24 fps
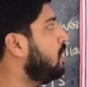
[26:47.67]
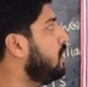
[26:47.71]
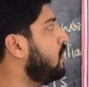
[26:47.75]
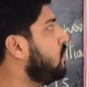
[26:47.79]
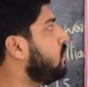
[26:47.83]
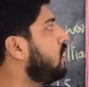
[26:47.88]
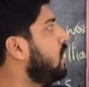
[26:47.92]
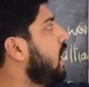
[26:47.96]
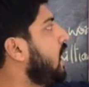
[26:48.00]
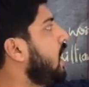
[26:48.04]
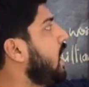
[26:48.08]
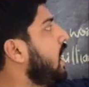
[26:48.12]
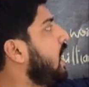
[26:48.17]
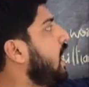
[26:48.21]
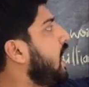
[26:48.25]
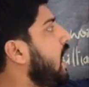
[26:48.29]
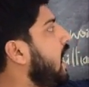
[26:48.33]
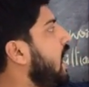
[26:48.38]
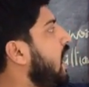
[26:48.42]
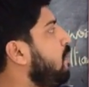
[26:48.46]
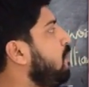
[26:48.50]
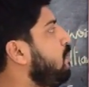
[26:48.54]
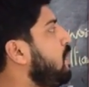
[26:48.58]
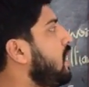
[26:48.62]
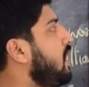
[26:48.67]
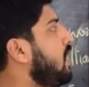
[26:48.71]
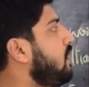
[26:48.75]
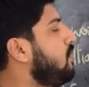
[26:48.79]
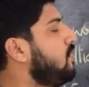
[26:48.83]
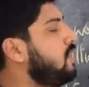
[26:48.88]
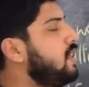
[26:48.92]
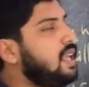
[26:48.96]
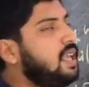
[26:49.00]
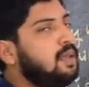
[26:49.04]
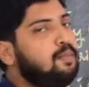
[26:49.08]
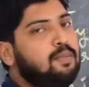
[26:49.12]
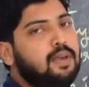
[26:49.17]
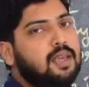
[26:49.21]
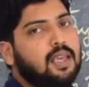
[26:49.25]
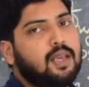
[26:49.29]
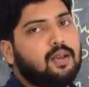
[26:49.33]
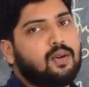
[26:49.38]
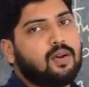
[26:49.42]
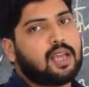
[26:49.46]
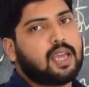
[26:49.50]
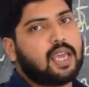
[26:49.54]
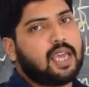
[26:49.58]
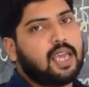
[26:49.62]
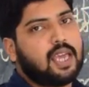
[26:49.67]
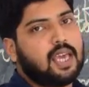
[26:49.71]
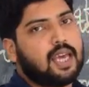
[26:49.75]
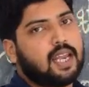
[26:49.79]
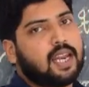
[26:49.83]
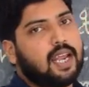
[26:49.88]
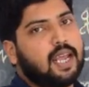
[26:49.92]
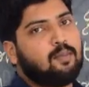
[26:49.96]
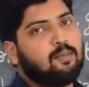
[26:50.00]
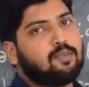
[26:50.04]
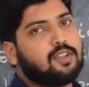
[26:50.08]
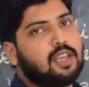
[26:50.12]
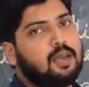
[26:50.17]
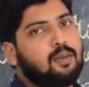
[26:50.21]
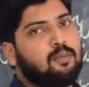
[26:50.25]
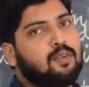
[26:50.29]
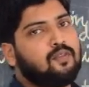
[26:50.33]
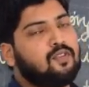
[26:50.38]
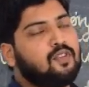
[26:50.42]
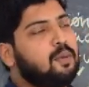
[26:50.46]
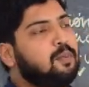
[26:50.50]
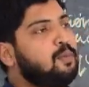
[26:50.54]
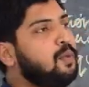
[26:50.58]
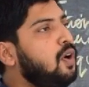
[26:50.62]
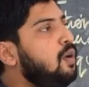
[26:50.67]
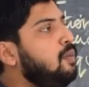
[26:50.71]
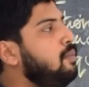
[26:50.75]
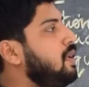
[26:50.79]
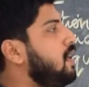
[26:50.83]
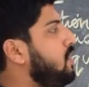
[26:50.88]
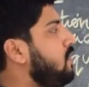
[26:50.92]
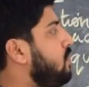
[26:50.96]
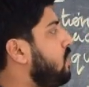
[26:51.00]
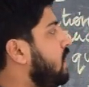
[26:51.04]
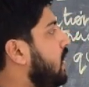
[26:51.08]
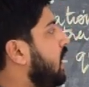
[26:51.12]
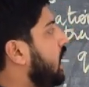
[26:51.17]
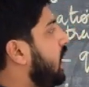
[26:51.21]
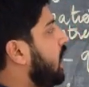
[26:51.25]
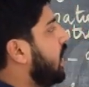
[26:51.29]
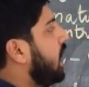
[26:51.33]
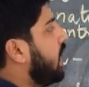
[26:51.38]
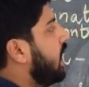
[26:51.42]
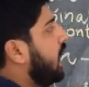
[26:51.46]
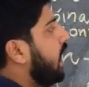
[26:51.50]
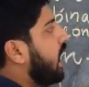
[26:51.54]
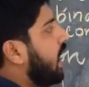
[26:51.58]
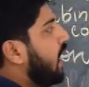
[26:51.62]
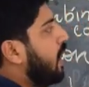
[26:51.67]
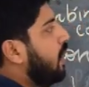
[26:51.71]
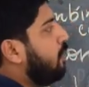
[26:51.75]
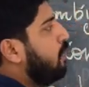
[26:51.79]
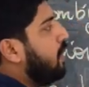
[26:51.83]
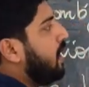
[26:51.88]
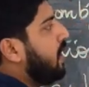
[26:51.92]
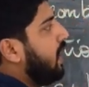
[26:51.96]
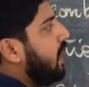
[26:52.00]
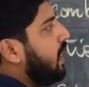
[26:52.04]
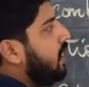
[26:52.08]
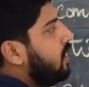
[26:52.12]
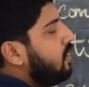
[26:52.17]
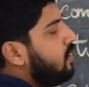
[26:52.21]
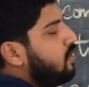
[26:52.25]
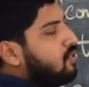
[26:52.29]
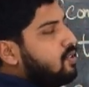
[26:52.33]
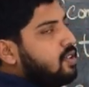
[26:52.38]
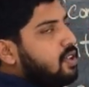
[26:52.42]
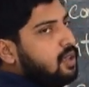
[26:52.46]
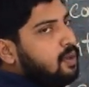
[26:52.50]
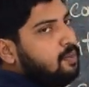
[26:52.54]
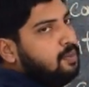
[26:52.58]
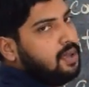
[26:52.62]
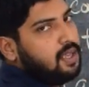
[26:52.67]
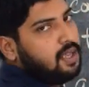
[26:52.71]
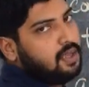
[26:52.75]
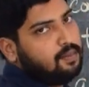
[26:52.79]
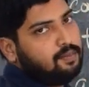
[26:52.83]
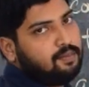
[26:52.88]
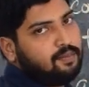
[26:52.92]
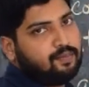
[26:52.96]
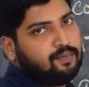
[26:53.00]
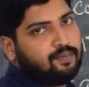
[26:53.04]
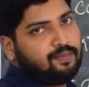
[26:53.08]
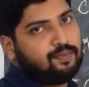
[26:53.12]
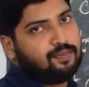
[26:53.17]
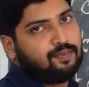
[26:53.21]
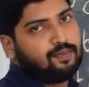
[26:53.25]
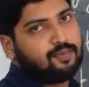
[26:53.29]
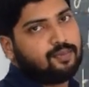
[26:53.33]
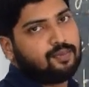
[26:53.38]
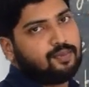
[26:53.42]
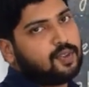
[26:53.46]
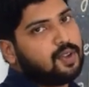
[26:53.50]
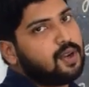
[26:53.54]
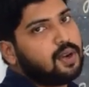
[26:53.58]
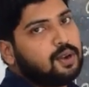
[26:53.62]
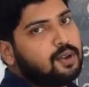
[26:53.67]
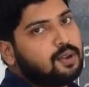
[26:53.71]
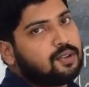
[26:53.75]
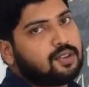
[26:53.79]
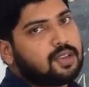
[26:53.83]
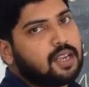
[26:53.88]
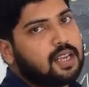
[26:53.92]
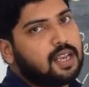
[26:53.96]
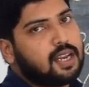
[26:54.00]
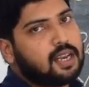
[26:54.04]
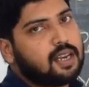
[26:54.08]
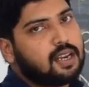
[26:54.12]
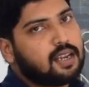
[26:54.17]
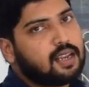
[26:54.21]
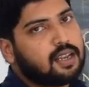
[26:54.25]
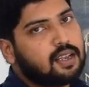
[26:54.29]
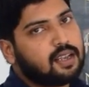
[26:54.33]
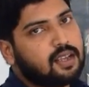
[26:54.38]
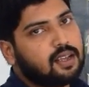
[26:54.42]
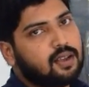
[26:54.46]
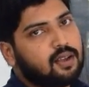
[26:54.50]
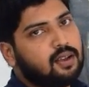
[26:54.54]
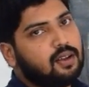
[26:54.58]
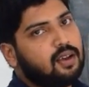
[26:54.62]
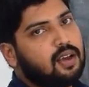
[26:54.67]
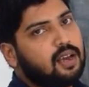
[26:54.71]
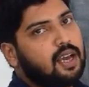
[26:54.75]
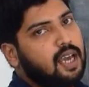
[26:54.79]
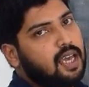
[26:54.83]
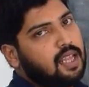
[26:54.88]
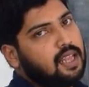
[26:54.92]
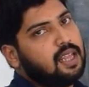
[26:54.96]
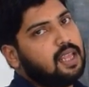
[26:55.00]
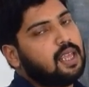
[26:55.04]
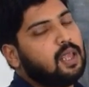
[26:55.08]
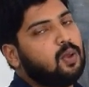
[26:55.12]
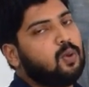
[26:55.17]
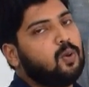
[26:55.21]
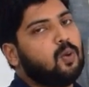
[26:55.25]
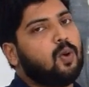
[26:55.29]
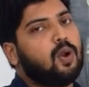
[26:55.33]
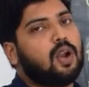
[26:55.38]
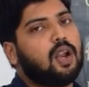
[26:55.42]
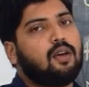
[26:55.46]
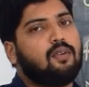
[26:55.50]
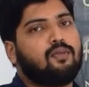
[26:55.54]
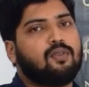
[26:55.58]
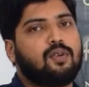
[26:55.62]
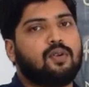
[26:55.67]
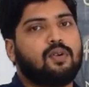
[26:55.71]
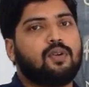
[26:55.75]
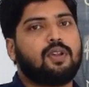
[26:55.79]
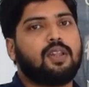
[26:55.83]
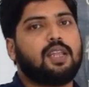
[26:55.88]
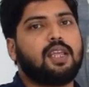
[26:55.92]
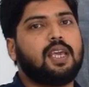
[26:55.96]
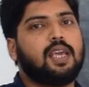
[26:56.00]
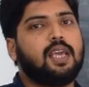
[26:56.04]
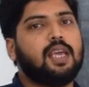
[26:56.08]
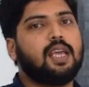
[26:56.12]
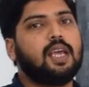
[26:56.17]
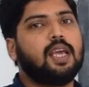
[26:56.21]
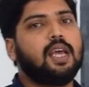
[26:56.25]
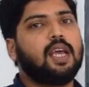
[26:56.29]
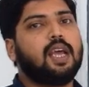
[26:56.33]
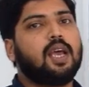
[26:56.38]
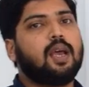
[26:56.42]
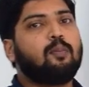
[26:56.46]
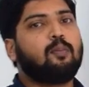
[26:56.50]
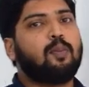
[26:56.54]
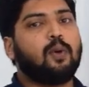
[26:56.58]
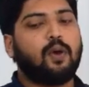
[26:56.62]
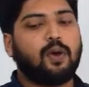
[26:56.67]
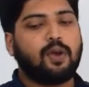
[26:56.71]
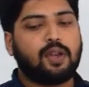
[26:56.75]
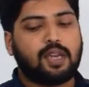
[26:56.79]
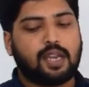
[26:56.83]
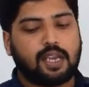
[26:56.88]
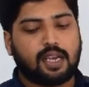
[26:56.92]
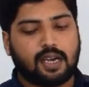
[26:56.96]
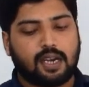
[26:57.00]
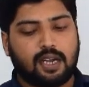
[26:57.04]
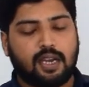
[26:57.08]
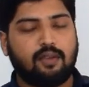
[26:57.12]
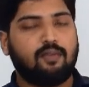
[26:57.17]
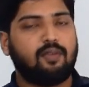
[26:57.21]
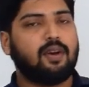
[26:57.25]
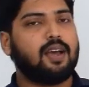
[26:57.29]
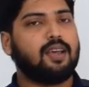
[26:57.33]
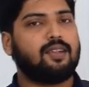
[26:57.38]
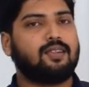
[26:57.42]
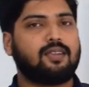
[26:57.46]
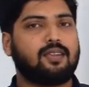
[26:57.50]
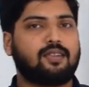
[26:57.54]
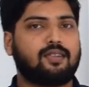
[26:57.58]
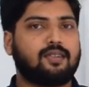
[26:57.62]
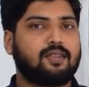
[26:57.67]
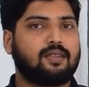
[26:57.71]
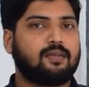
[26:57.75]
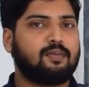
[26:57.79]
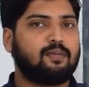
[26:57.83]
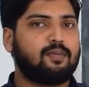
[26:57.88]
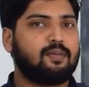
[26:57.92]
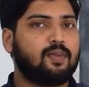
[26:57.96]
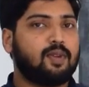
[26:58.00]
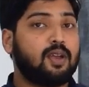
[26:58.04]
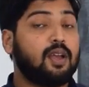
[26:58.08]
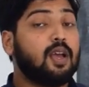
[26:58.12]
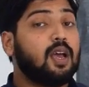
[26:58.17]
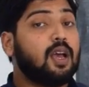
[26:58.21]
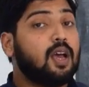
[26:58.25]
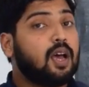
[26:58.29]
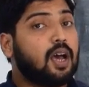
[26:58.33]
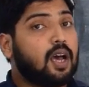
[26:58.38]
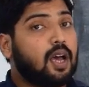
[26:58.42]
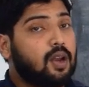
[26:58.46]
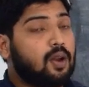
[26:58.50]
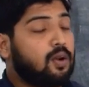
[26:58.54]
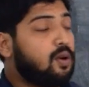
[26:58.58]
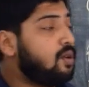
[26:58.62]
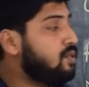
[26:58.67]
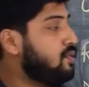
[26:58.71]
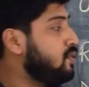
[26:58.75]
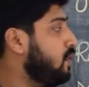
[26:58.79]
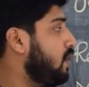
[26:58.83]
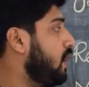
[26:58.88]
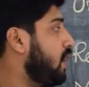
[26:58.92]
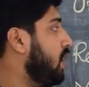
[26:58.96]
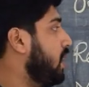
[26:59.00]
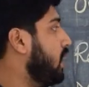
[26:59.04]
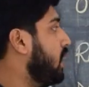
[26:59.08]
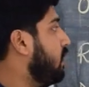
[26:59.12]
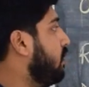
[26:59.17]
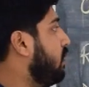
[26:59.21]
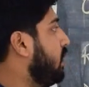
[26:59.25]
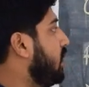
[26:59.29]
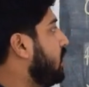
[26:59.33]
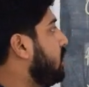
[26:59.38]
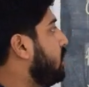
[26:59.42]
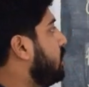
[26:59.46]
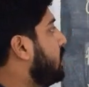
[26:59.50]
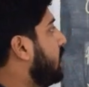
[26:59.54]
is A, B, C, B. Okay, rhyme scheme of the poem is A, B, C, B. Understand? I think you all have got the poetic devices. And also another one is